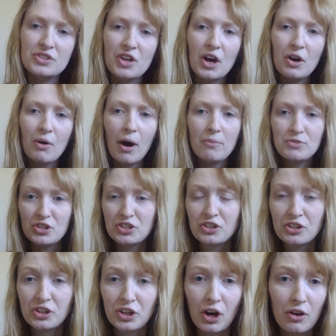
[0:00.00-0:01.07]
So I'm just
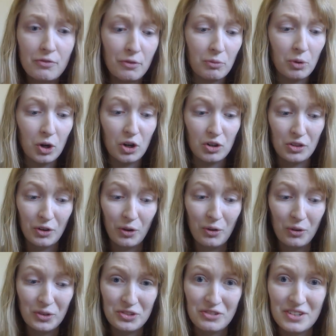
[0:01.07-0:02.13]
going to go over what an
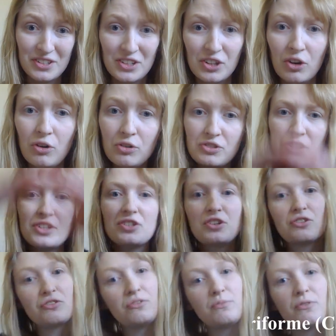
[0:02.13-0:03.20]
order is. An order is a
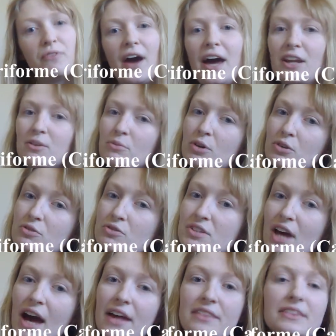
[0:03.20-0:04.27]
group of animals
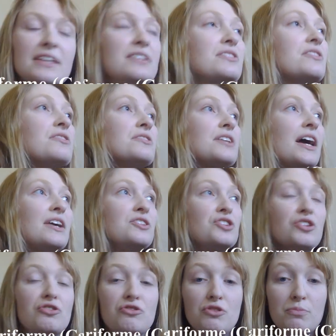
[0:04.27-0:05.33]
and this contains
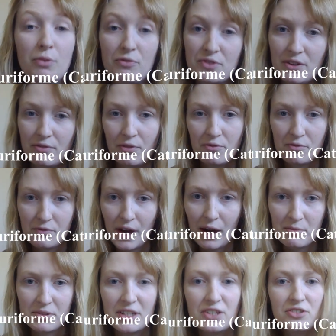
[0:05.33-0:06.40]
a group of different
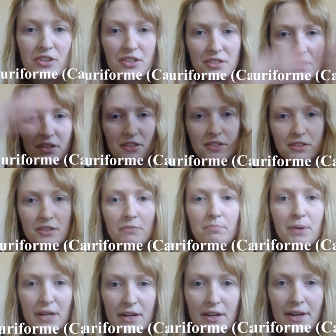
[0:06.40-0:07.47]
families. So this is the
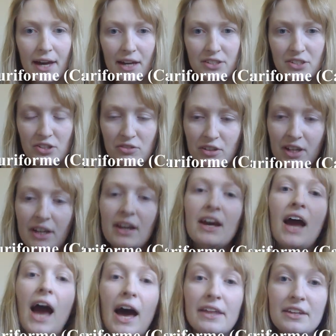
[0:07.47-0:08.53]
bigger category
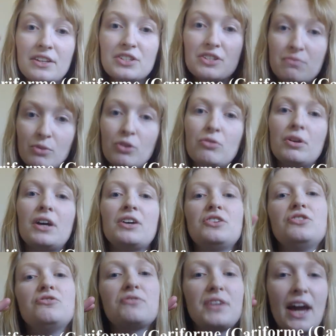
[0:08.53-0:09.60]
and the smaller
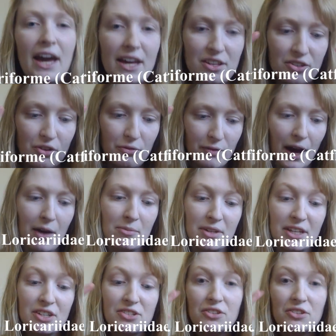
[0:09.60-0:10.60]
you get your family.